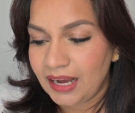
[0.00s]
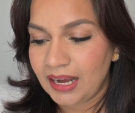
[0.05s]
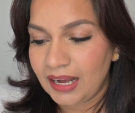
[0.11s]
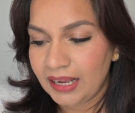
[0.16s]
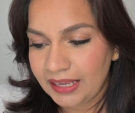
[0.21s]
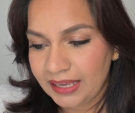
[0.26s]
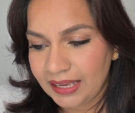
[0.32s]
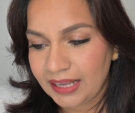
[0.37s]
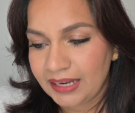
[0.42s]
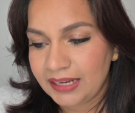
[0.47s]

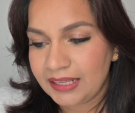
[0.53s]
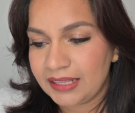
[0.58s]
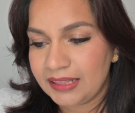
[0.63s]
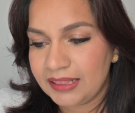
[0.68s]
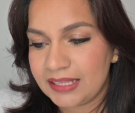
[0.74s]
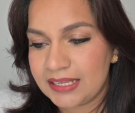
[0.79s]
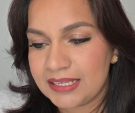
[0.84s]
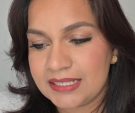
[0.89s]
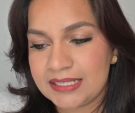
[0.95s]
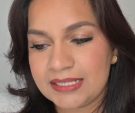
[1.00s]
Again, in
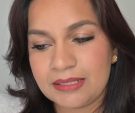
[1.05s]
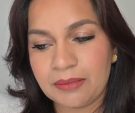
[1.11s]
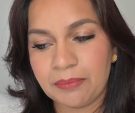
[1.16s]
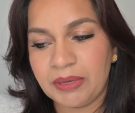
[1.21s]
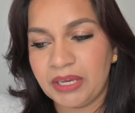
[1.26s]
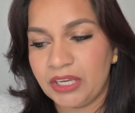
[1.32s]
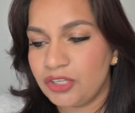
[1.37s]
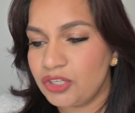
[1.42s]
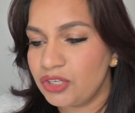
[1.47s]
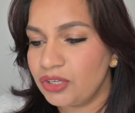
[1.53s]
this, the
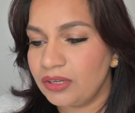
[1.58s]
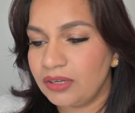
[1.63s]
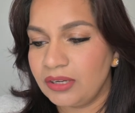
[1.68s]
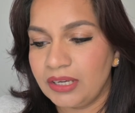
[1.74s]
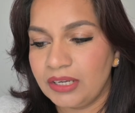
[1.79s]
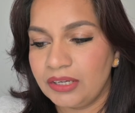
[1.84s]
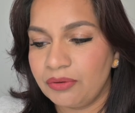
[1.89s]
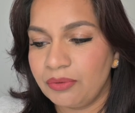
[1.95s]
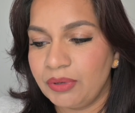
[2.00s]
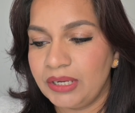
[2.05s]
major
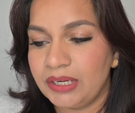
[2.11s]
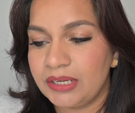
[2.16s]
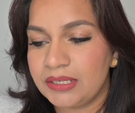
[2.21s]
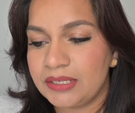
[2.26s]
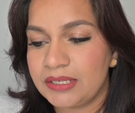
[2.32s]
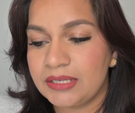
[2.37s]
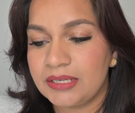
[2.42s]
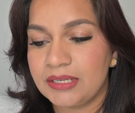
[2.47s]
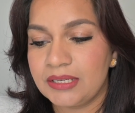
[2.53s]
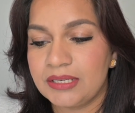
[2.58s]

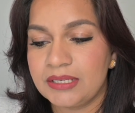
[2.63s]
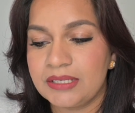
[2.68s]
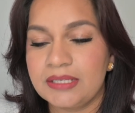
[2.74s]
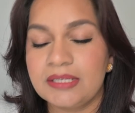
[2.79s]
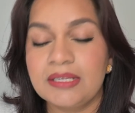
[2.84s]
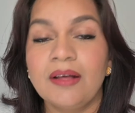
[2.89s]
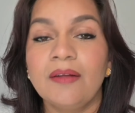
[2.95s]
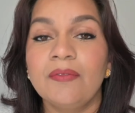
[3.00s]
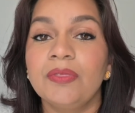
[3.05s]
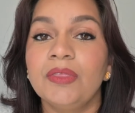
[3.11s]
ingredient
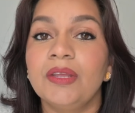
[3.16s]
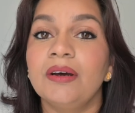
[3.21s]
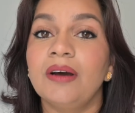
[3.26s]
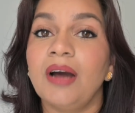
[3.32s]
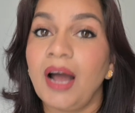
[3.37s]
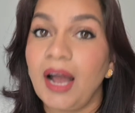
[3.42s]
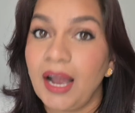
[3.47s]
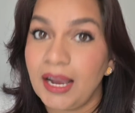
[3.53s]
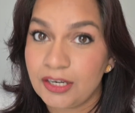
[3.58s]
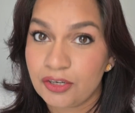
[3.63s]
is the
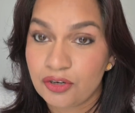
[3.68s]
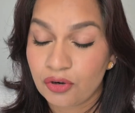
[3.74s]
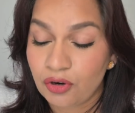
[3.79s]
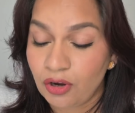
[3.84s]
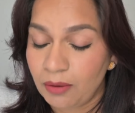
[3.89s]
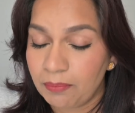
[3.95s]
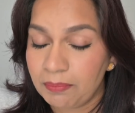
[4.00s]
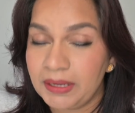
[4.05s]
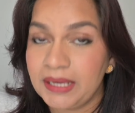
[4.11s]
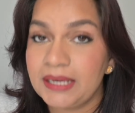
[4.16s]
Hydra
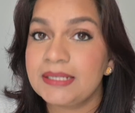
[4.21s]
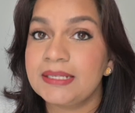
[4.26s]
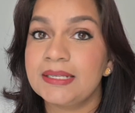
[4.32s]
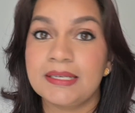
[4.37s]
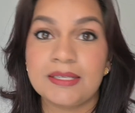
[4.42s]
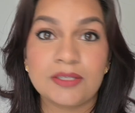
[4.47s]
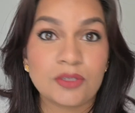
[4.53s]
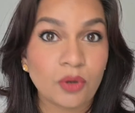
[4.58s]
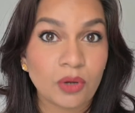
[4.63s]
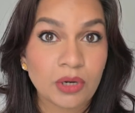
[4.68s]
Complex. It
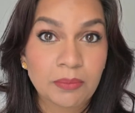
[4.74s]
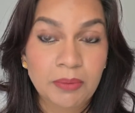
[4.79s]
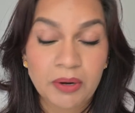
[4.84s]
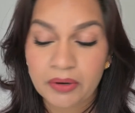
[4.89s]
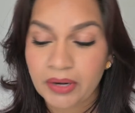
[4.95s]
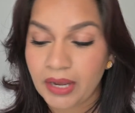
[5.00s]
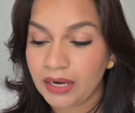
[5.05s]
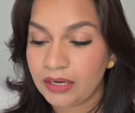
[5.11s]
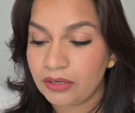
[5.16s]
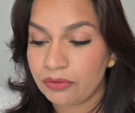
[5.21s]
is all about
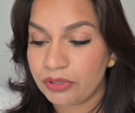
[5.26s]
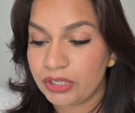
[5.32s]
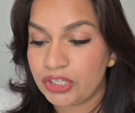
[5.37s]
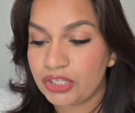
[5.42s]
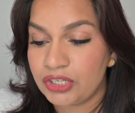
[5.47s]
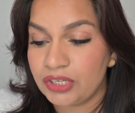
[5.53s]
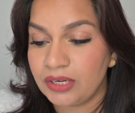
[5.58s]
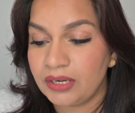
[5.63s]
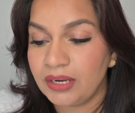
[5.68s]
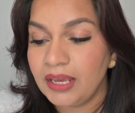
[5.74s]

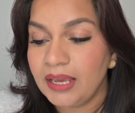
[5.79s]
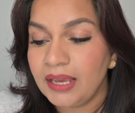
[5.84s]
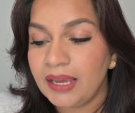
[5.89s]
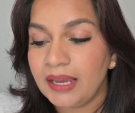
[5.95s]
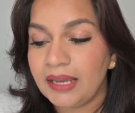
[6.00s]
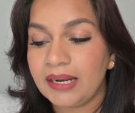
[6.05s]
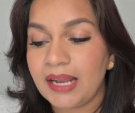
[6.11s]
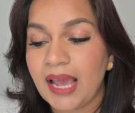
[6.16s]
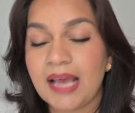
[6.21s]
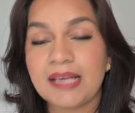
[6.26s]
hydration.
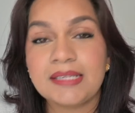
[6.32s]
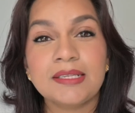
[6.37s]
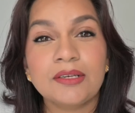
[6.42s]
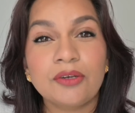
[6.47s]
It has a